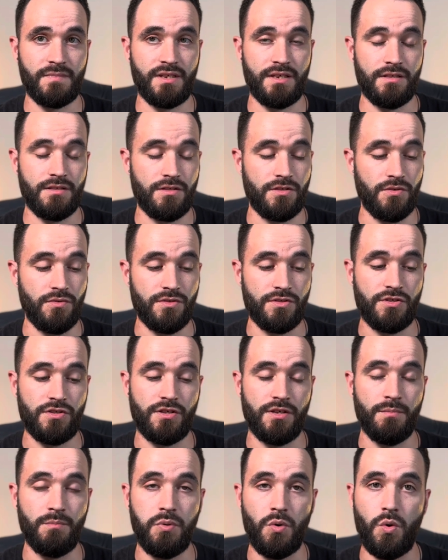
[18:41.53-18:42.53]
So it's
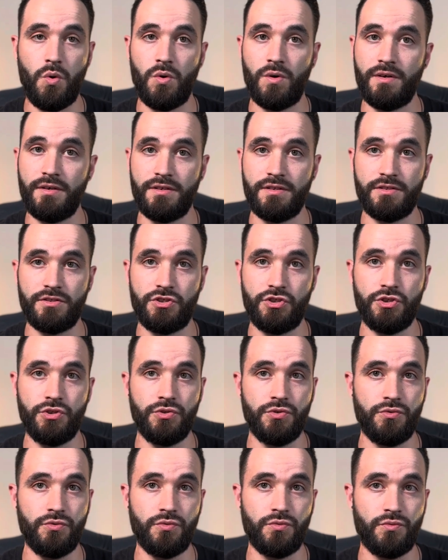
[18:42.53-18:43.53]
important
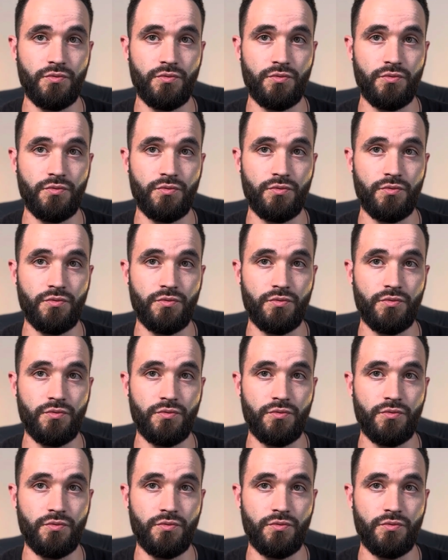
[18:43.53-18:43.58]
to